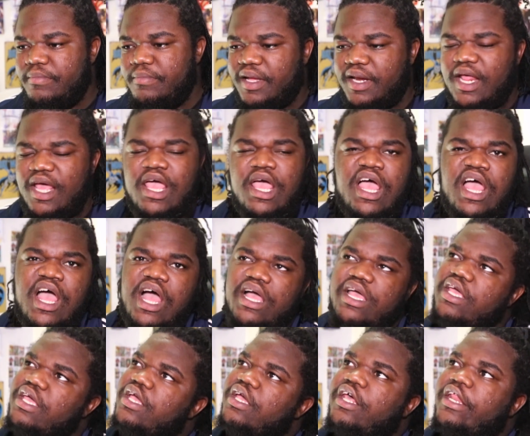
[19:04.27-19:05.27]
but
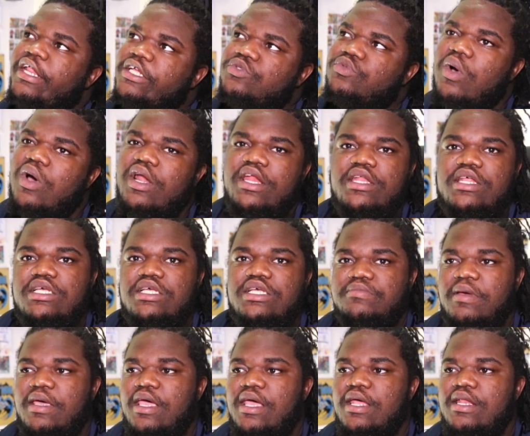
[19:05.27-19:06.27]
it is what it is,
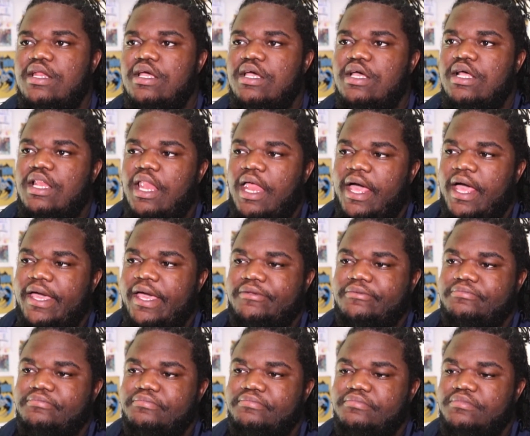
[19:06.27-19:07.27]
man. Like,
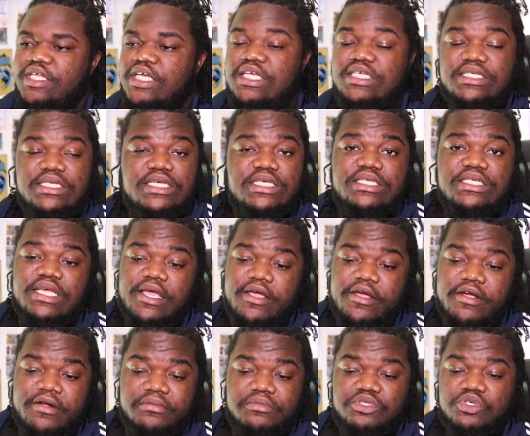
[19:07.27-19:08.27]
he's
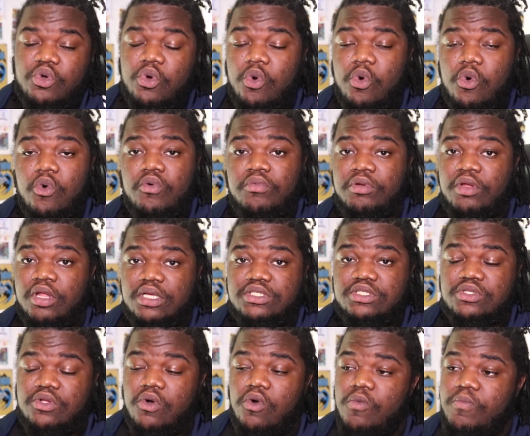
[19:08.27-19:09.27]
here, it's cool, he looks
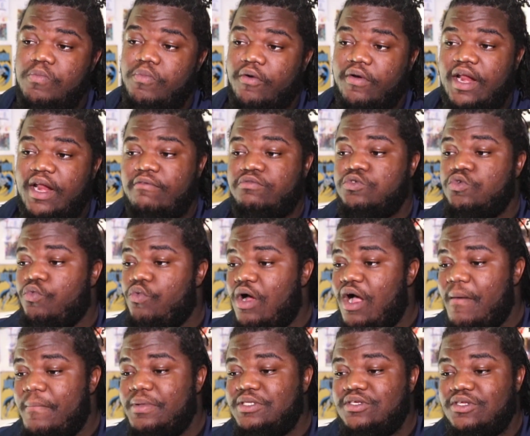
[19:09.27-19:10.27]
dope. We're gonna have two
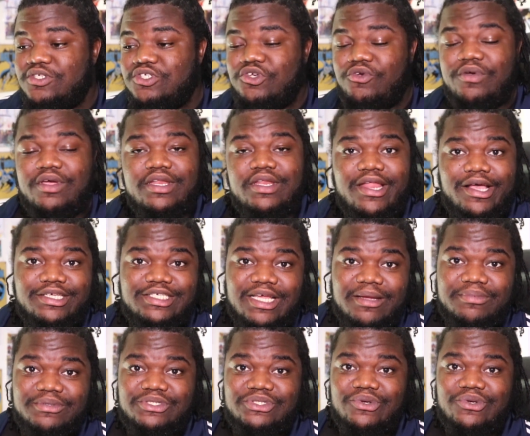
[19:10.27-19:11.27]
Robins on screen next
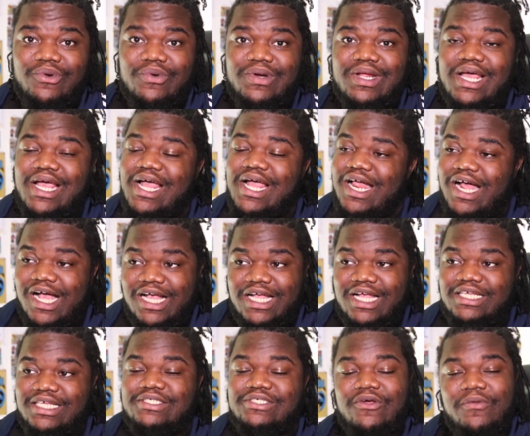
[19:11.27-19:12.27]
episode.
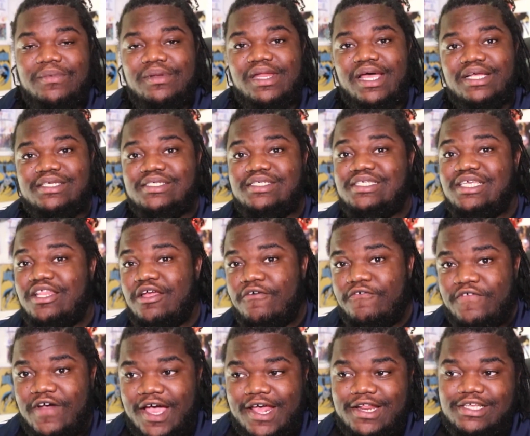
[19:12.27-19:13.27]
It's gonna be nice to see their
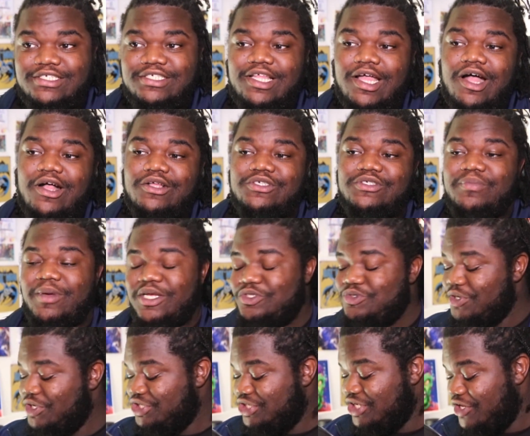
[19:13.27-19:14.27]
fighting styles mesh
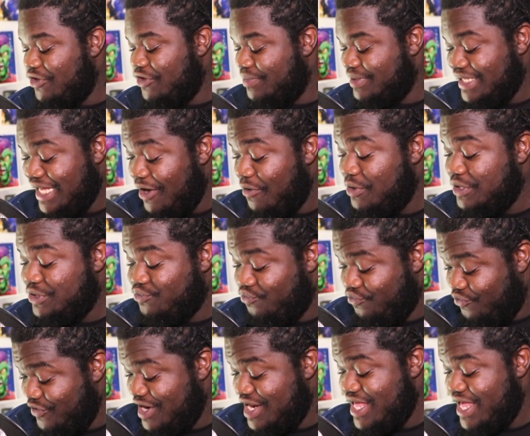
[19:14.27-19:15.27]
with each other, but that was
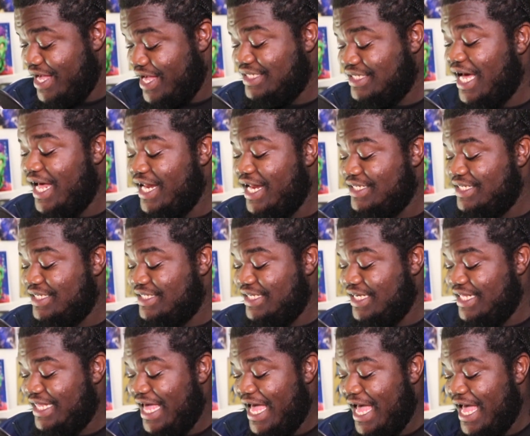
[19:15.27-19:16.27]
really exciting to
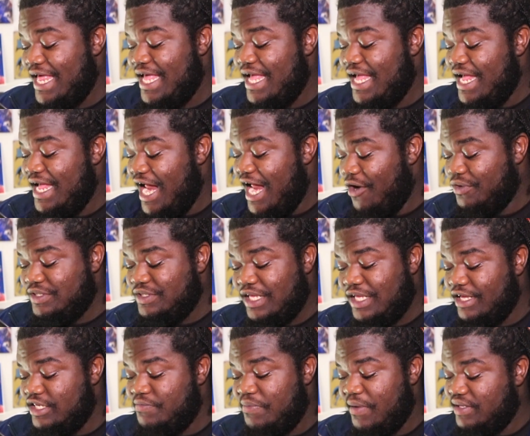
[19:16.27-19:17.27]
see that. I was not
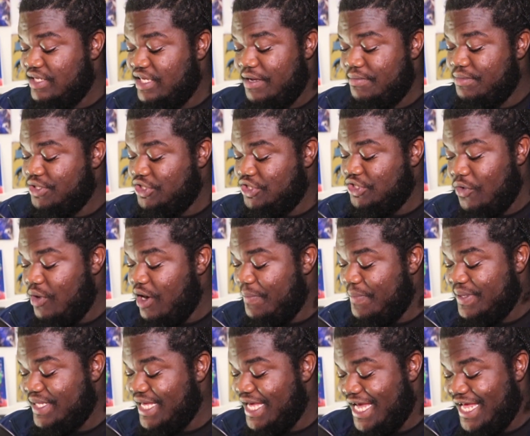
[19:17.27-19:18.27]
expecting him to show up
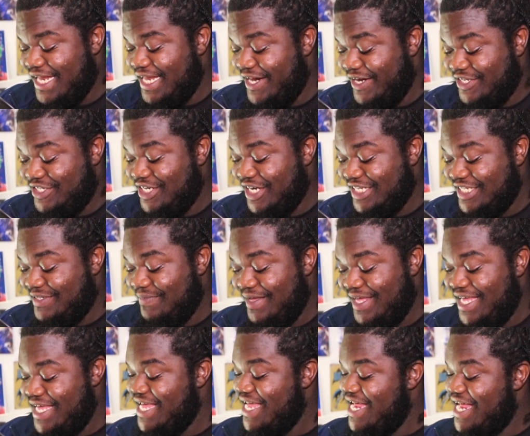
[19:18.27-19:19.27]
at the end there, trust
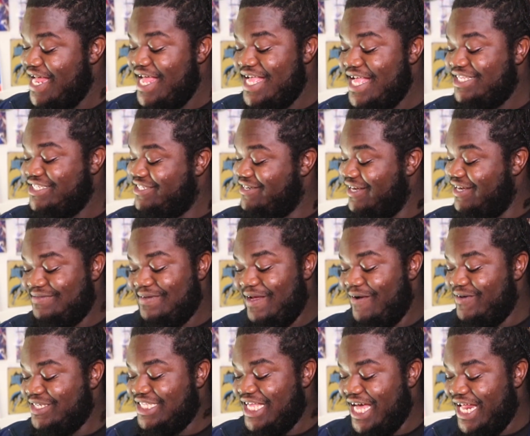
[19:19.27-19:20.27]
me, I
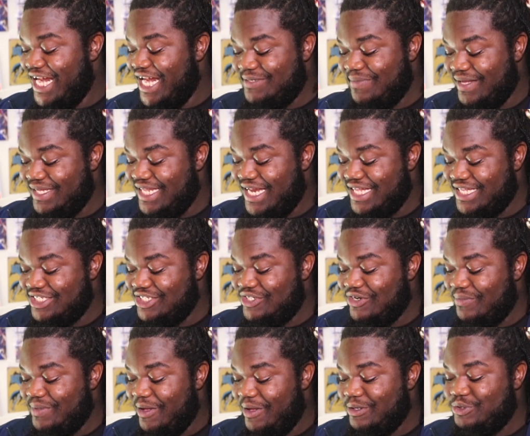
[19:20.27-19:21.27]
was not expecting that to show
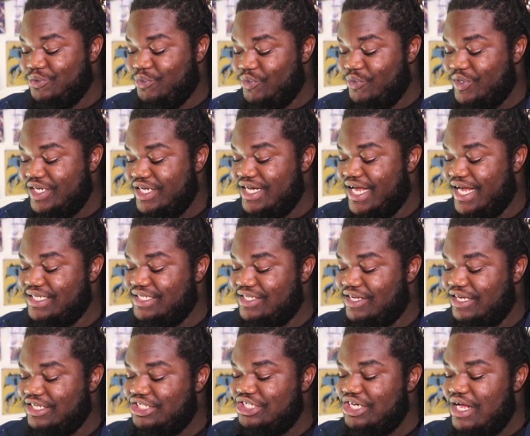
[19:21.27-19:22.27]
up. That was a really nice
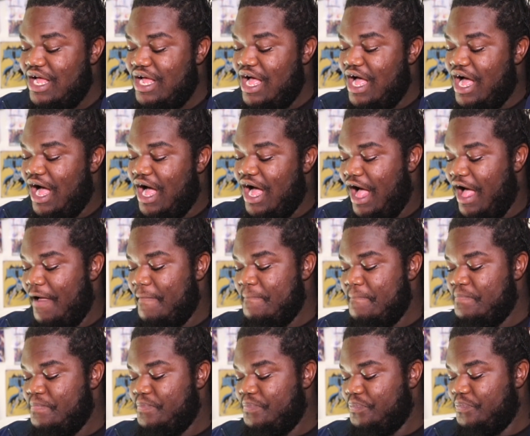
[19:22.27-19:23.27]
touch.
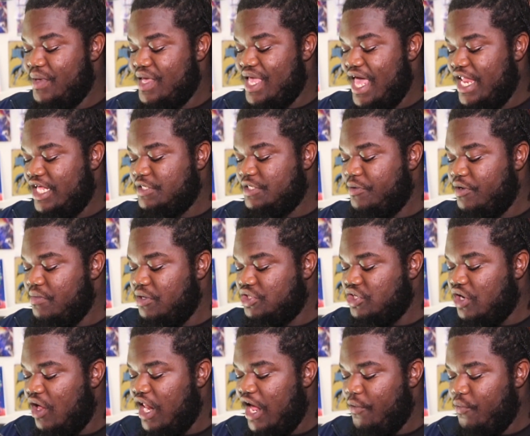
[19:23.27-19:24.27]
But yeah, that's pretty much
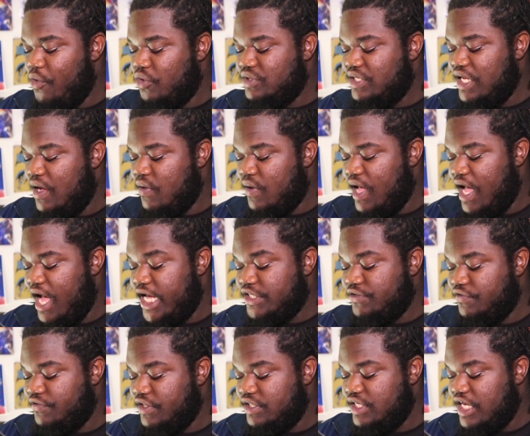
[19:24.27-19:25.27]
all I wrote down, guys,
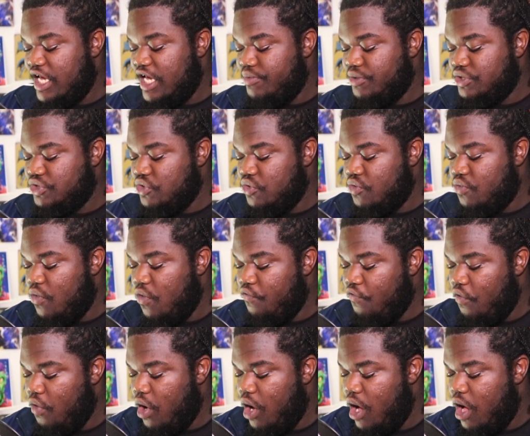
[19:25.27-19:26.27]
for this episode.
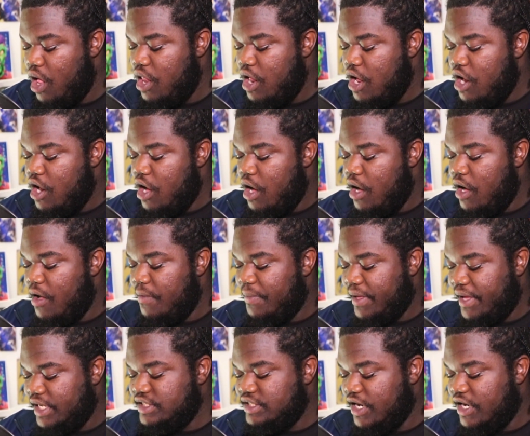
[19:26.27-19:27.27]
Overall,
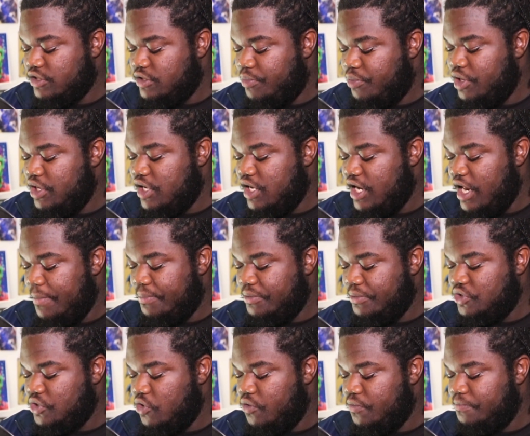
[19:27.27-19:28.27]
like I said, it was a pretty good
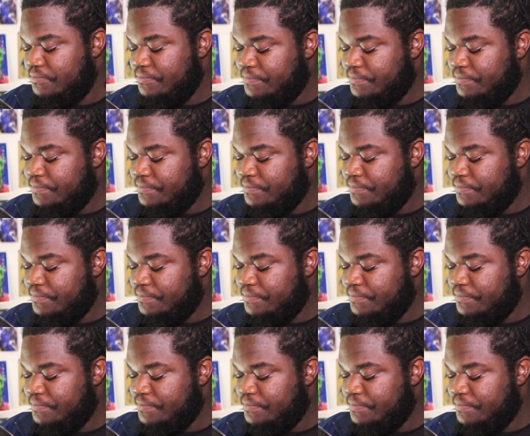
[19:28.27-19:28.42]
episode.